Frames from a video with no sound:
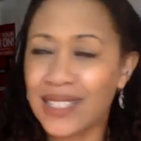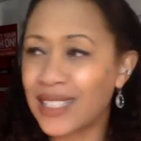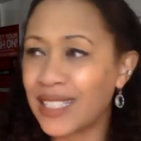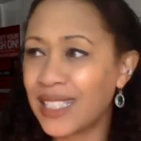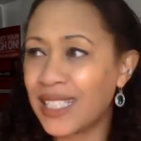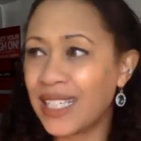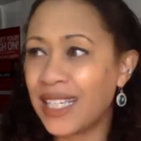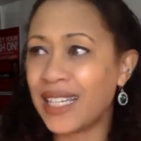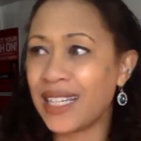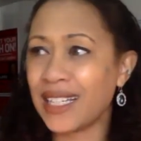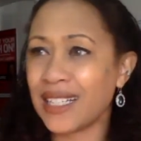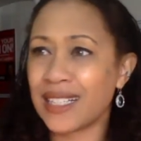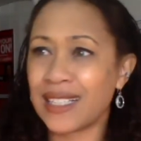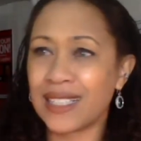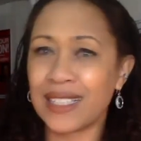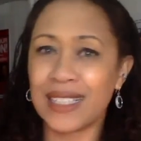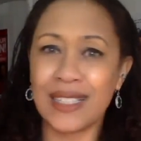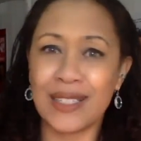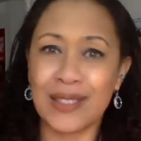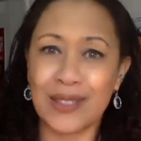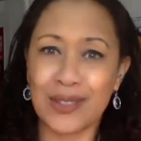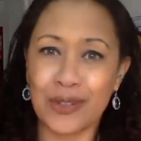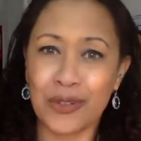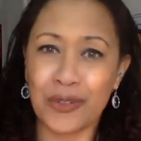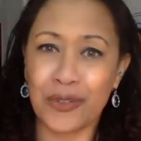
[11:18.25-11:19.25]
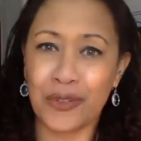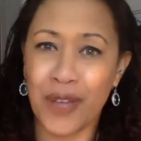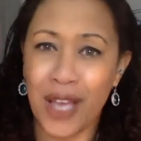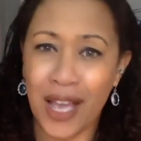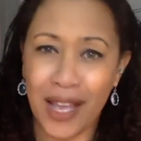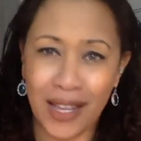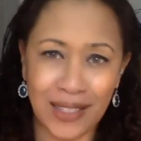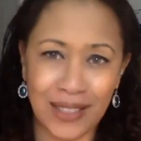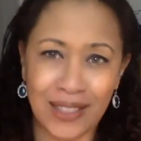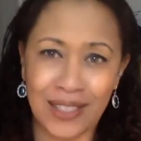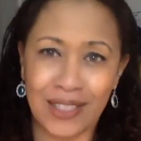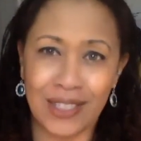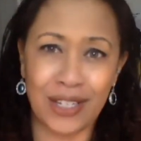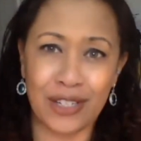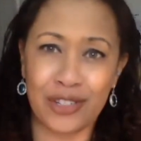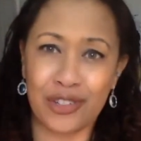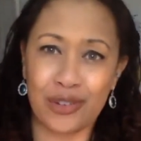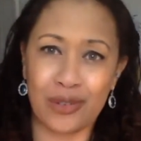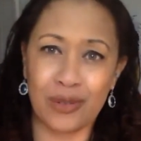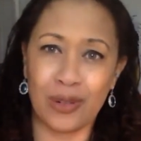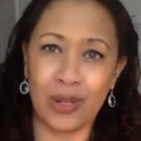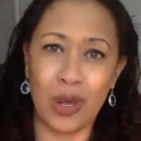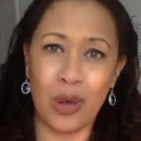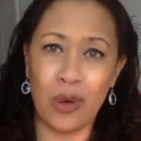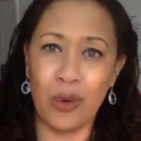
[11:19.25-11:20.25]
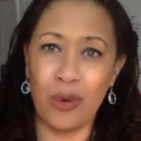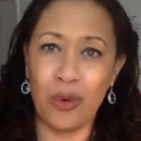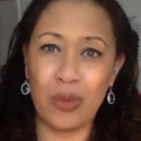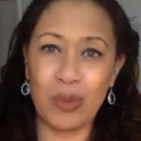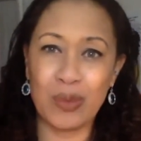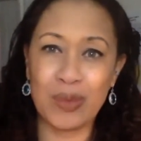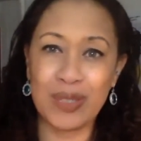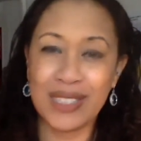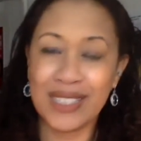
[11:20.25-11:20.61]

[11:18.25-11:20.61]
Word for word: Leighann cleans her ancestral home,